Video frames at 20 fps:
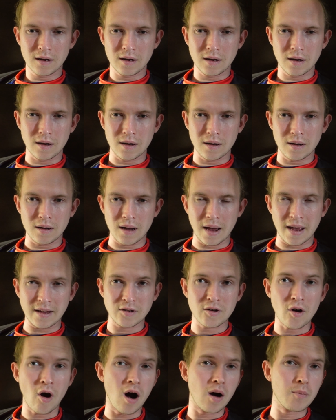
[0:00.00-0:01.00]

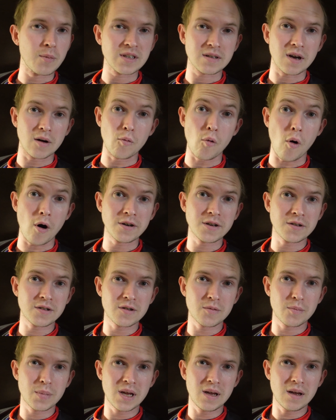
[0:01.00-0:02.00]
as calm as I wanted
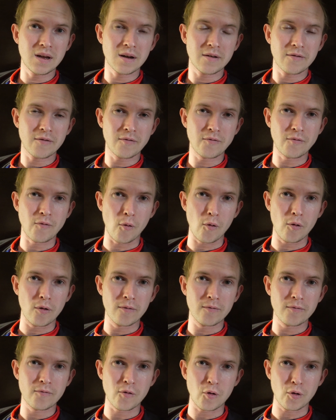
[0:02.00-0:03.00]
to be
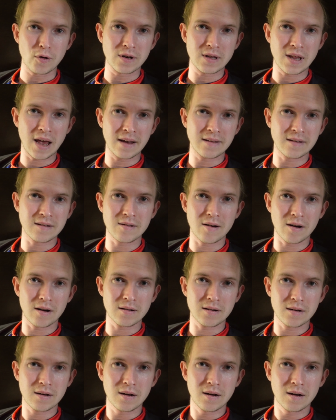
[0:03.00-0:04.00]
for that
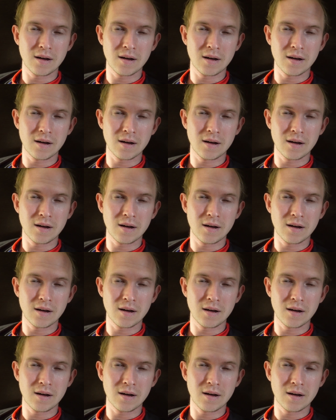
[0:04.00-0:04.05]
shot,